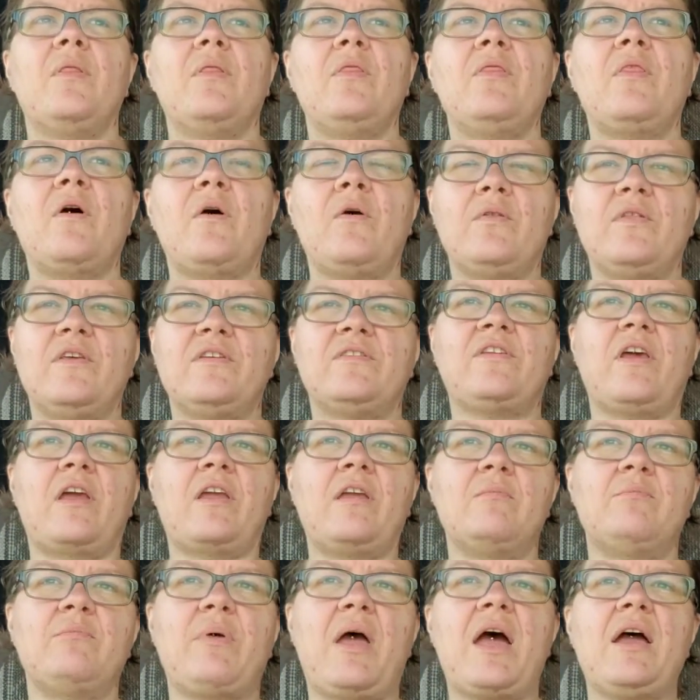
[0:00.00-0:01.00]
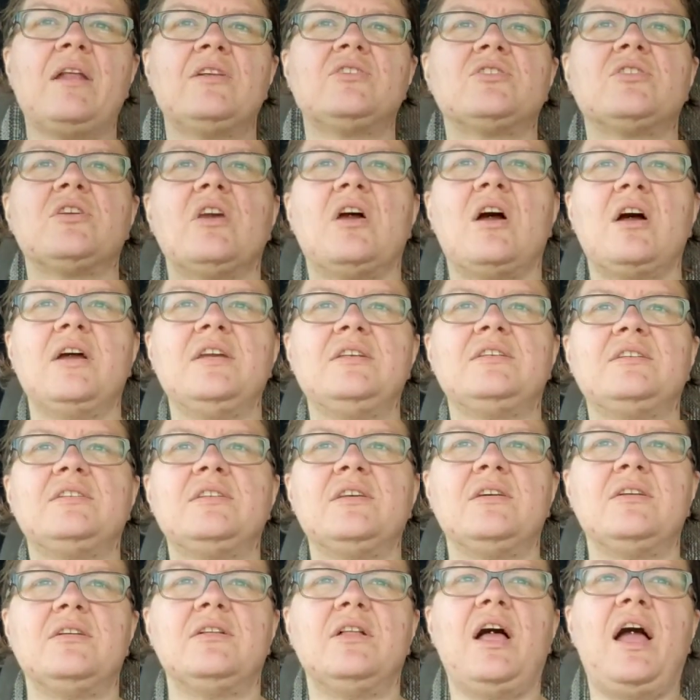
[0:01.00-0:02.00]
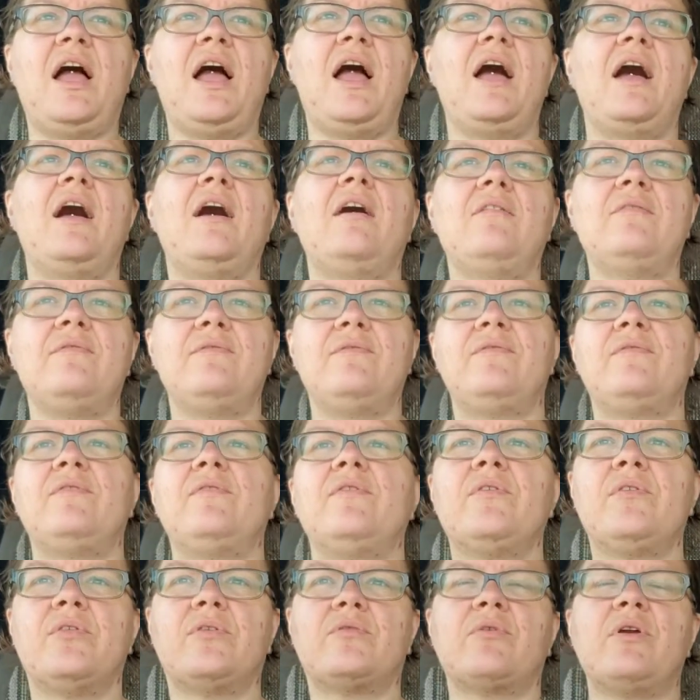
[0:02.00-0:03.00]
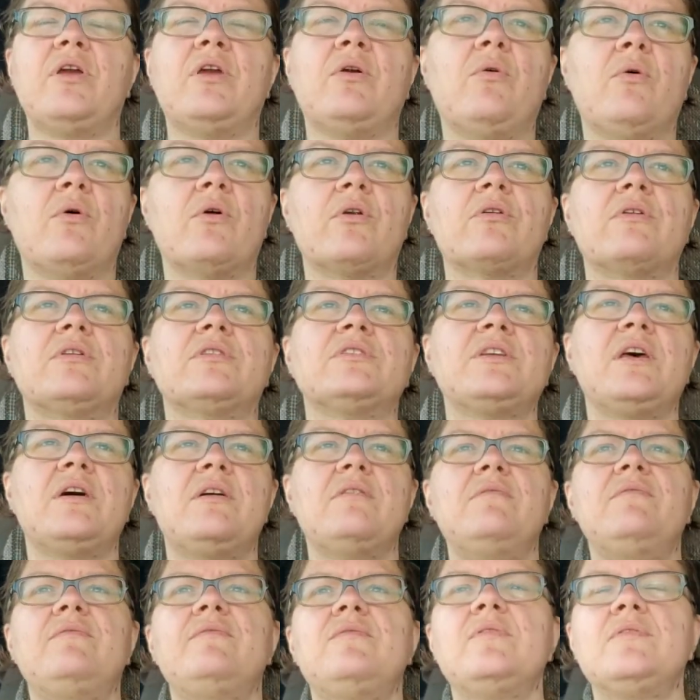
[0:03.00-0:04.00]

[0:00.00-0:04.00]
Though the second batch I still have 3/4 of,